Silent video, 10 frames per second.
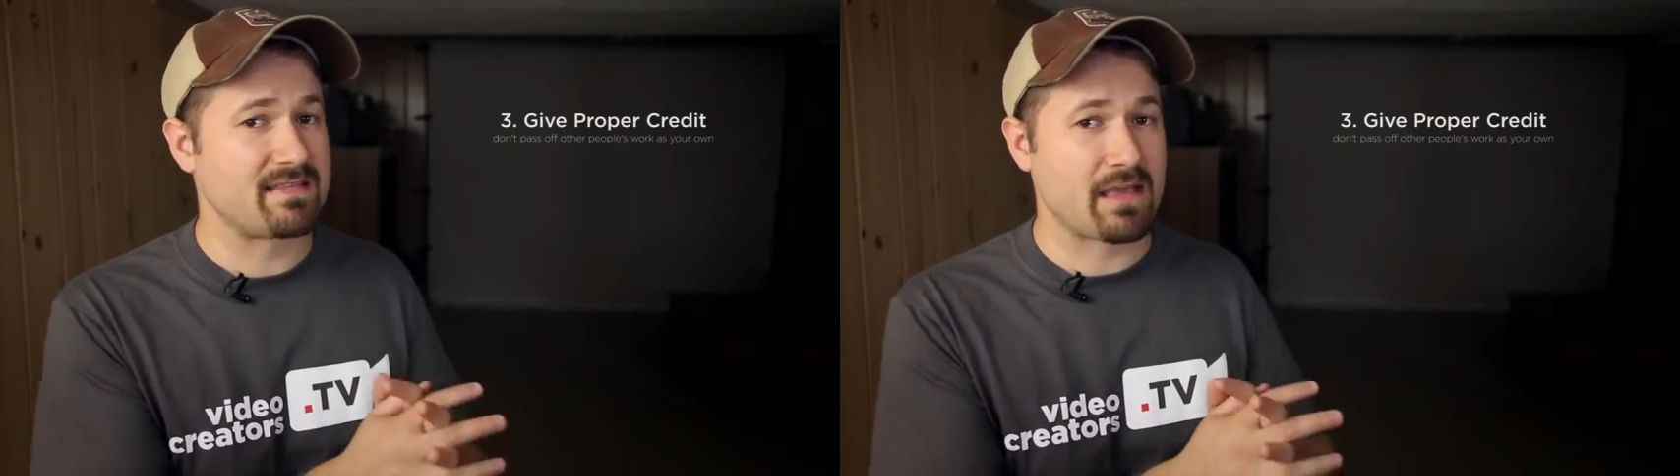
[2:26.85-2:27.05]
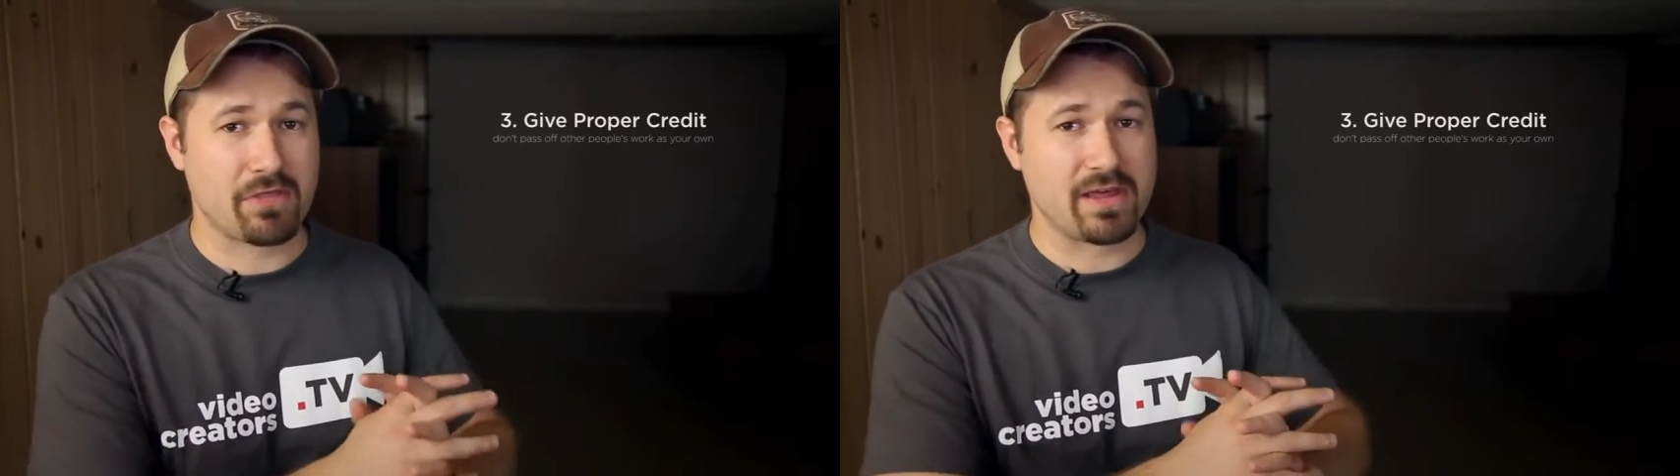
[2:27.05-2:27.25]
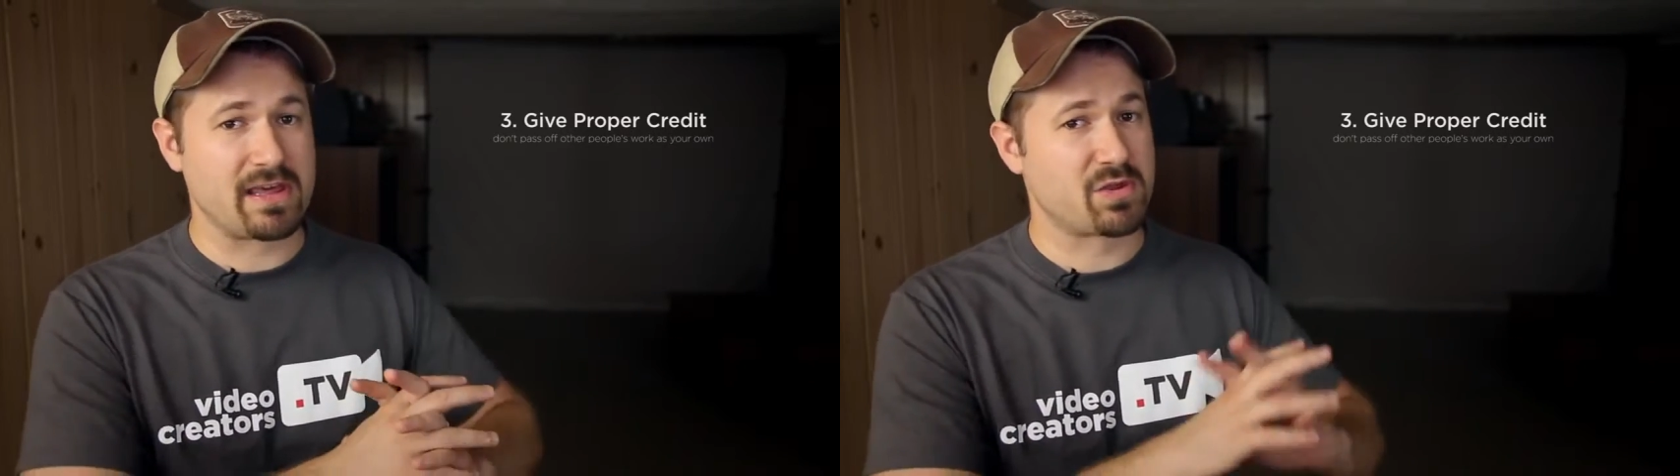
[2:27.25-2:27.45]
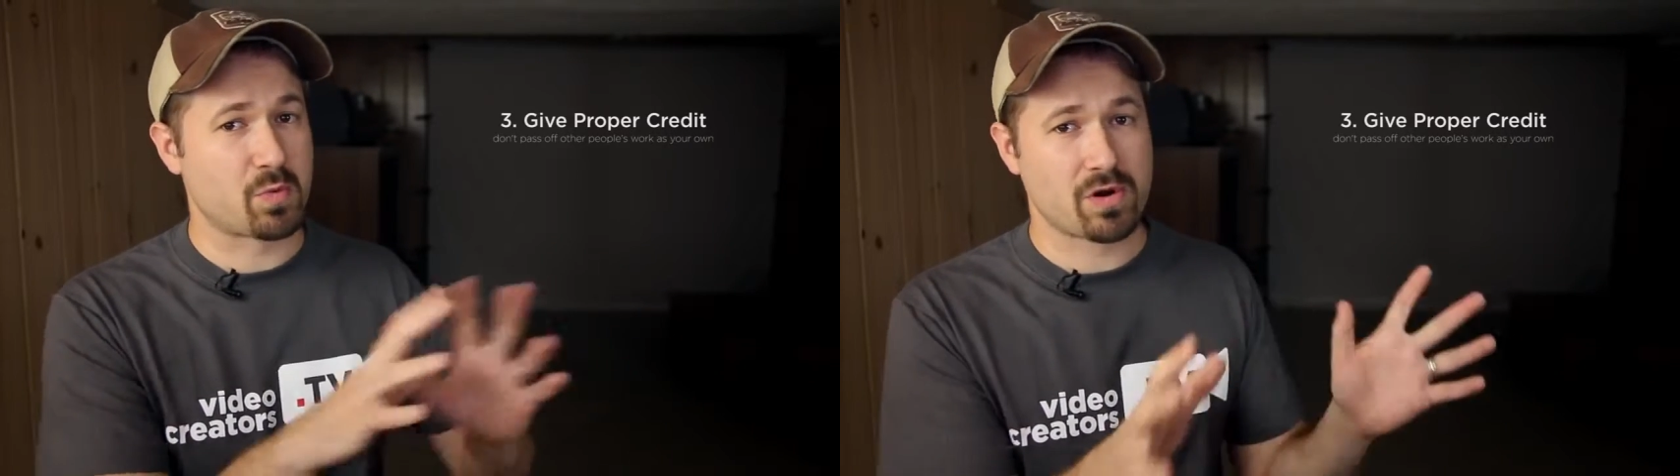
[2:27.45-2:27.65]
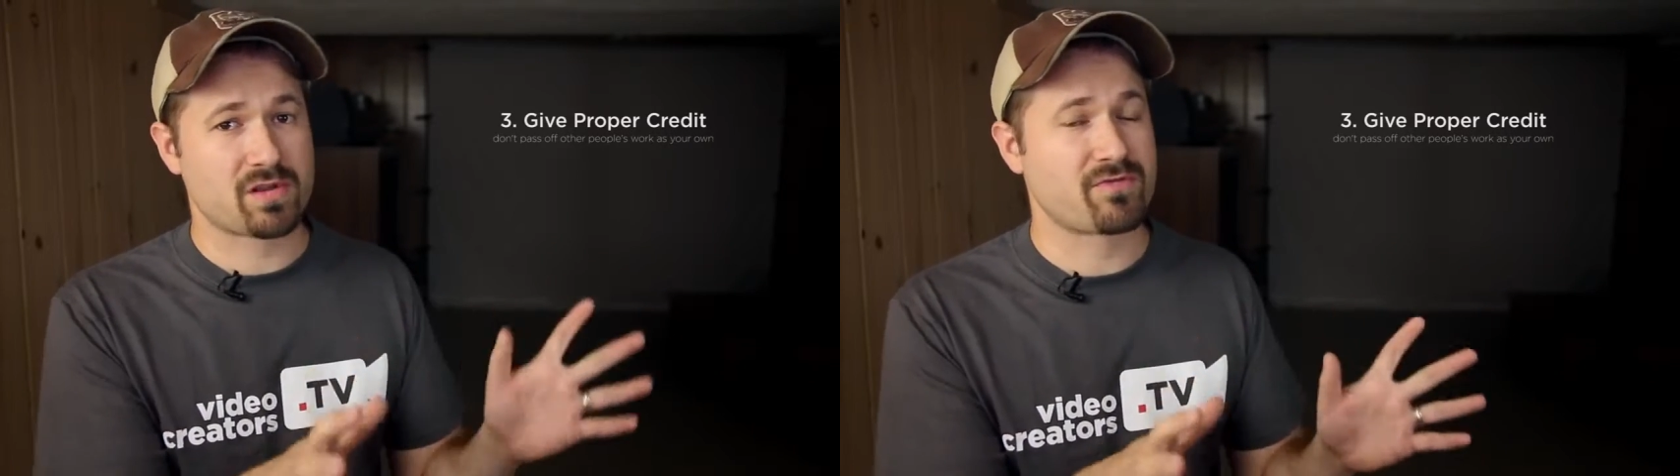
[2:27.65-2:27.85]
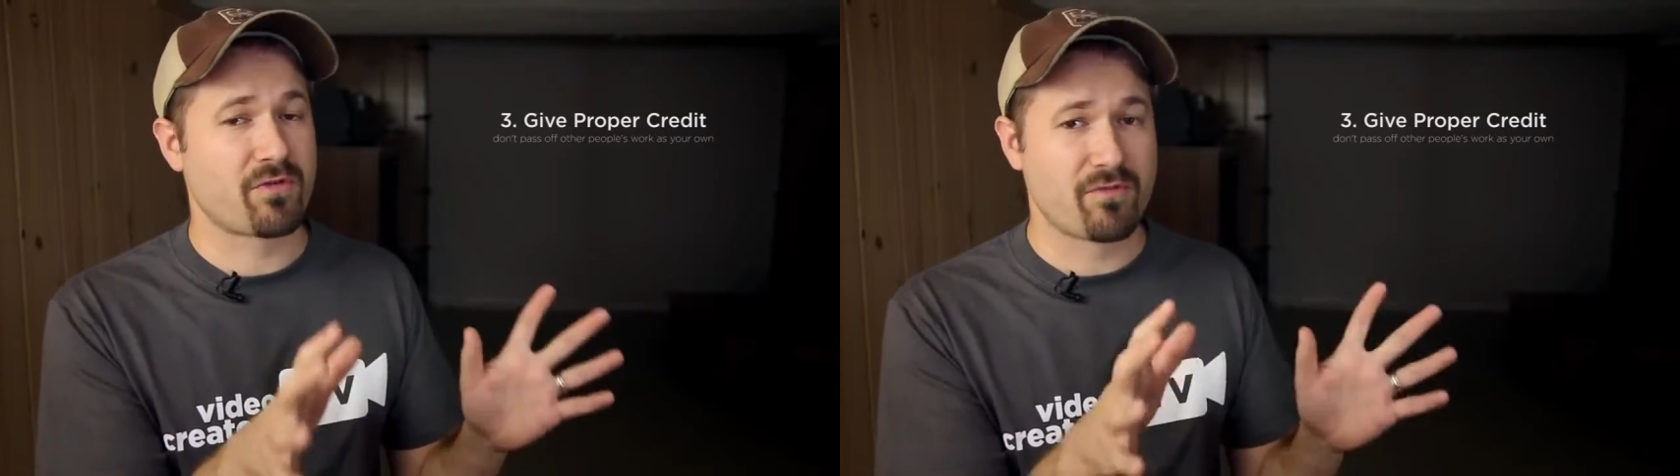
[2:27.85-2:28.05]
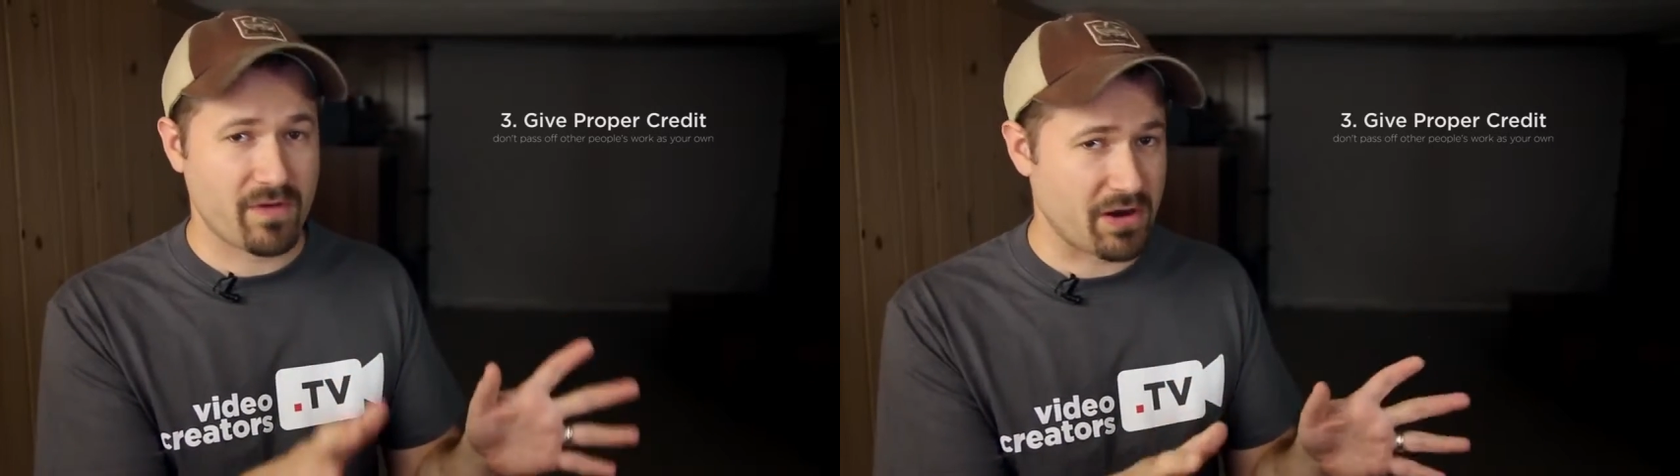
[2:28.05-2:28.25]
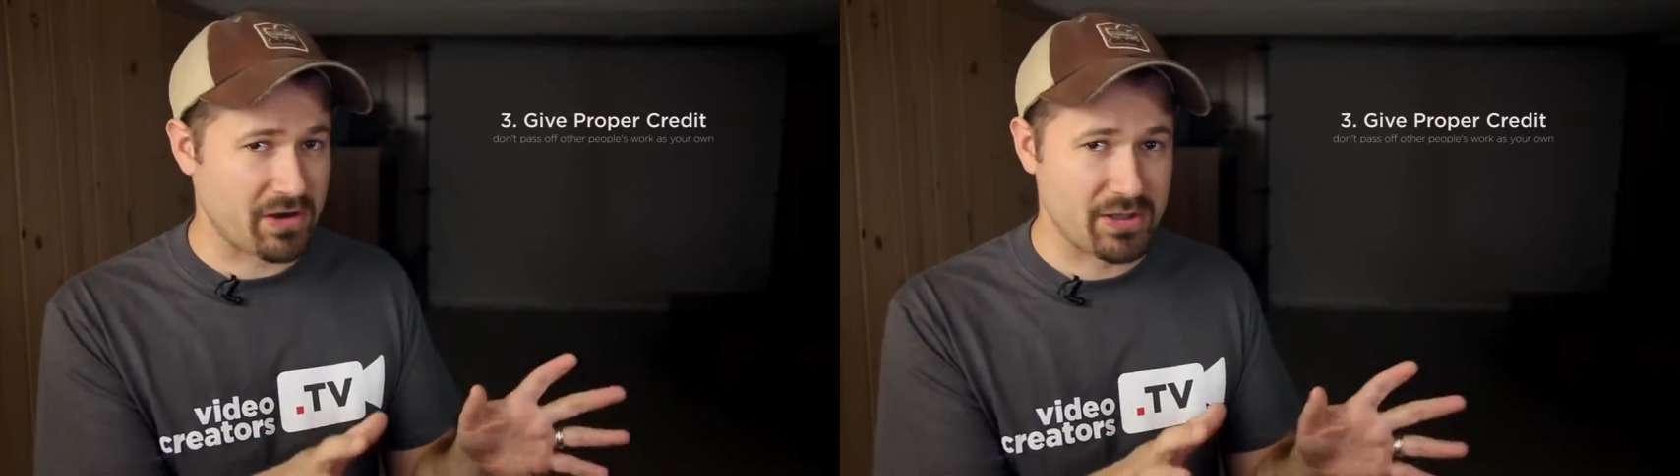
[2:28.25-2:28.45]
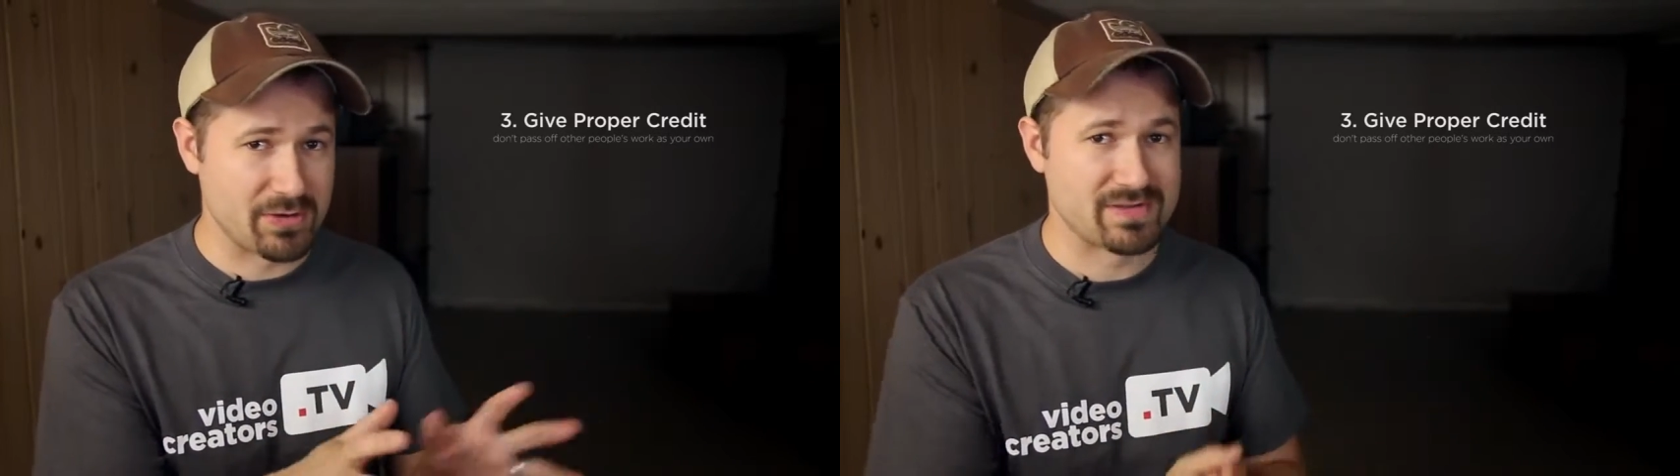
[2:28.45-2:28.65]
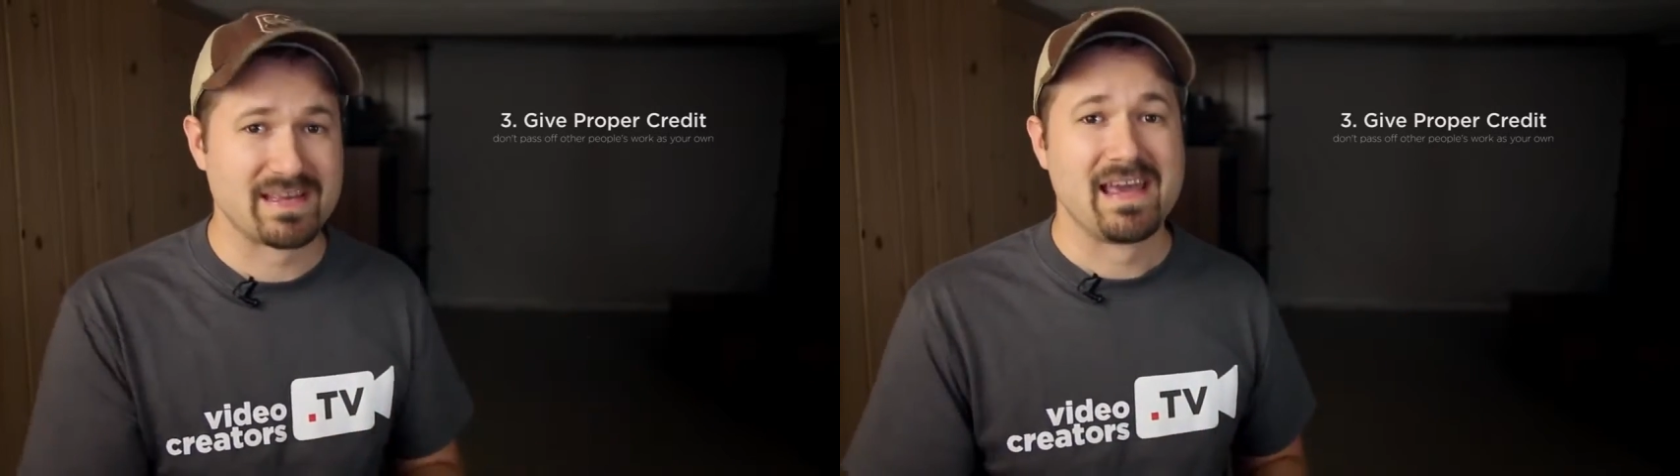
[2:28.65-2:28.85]
Nothing is worse for fair
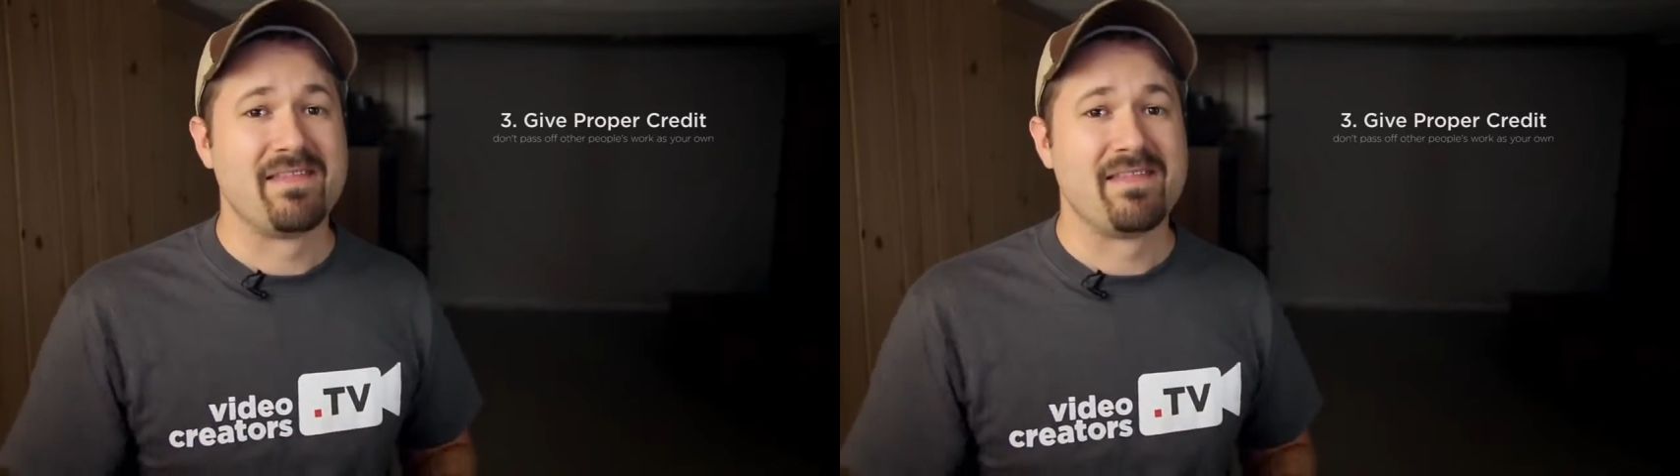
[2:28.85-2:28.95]
use